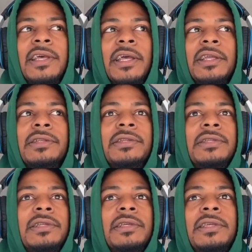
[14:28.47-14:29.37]
You're just
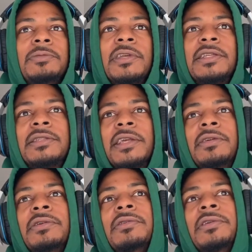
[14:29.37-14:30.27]
gonna keep that
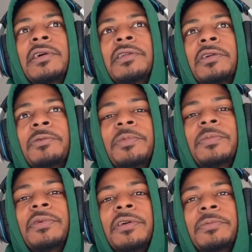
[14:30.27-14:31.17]
cycle going on, hurt
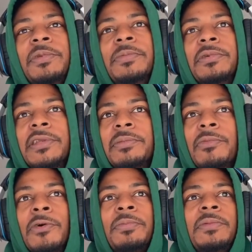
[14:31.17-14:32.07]
people, and then
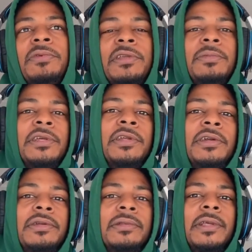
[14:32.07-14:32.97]
more people keep getting
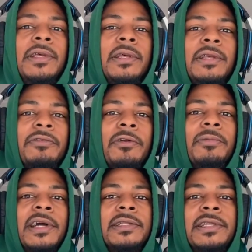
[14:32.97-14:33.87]
hurt. If
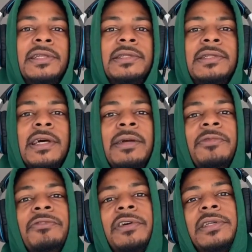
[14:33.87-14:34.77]
everybody takes the time
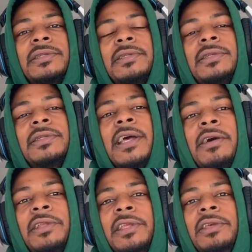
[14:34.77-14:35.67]
and fucking sits
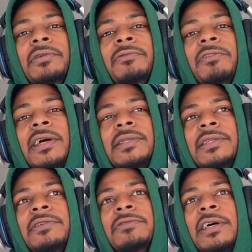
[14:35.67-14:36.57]
down and heal and find
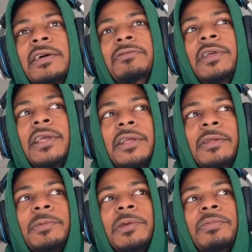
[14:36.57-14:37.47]
self-love,
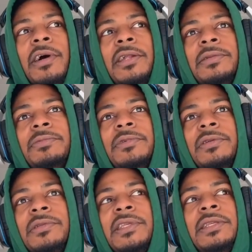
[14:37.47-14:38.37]
there'll be a
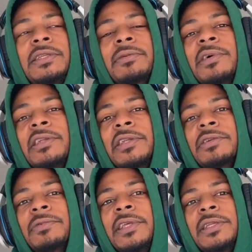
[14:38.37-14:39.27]
decent amount of
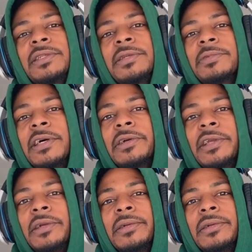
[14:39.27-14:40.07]
good relationships out here.